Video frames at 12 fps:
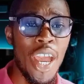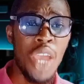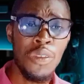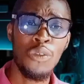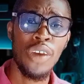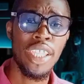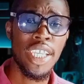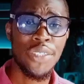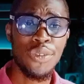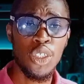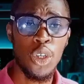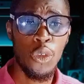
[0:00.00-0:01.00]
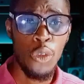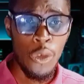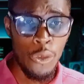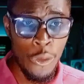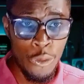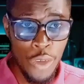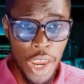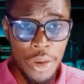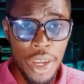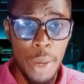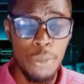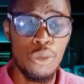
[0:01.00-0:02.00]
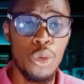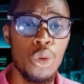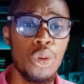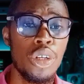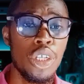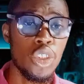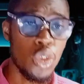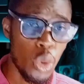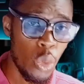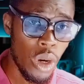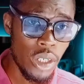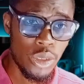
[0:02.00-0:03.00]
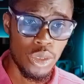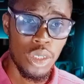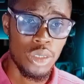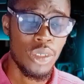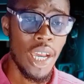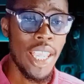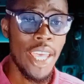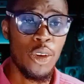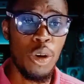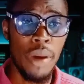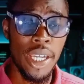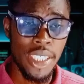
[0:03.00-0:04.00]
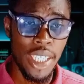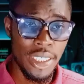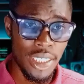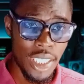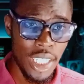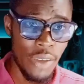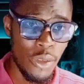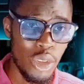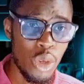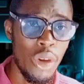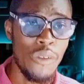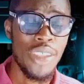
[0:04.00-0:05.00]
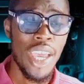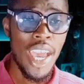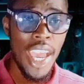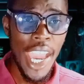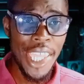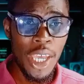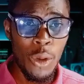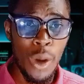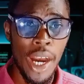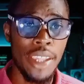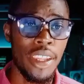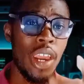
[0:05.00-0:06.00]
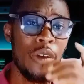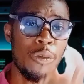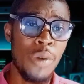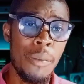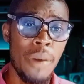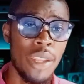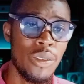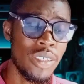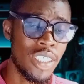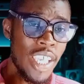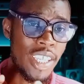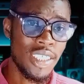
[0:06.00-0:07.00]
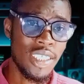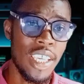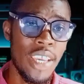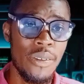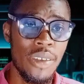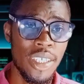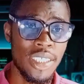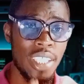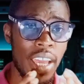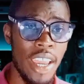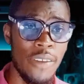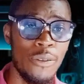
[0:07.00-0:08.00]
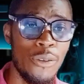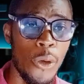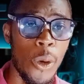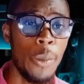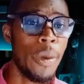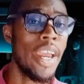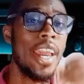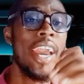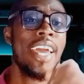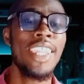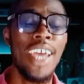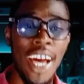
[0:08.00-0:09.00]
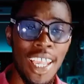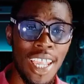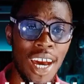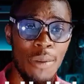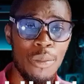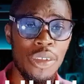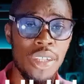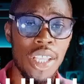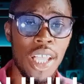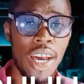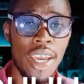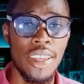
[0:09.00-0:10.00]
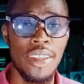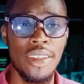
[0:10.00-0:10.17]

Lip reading: If you find this video very helpful, do well to subscribe, like, comment, and share the video with anyone. Remember to stay safe, stay informed, and Alhamdulillah.